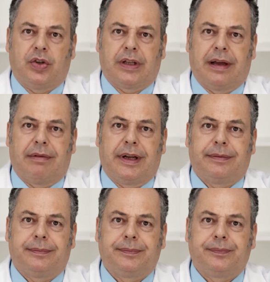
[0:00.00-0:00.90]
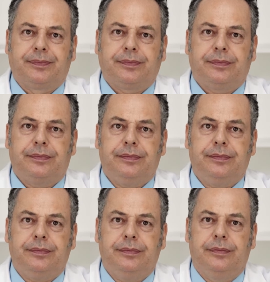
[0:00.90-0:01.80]
Eventually, he published
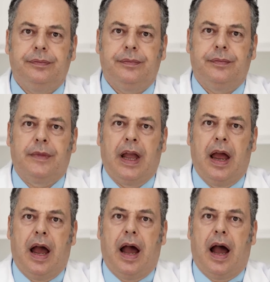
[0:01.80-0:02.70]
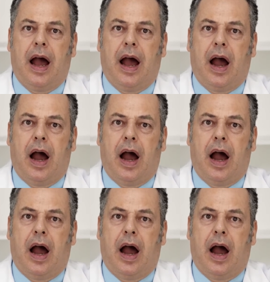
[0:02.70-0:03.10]
his work on hypnotism,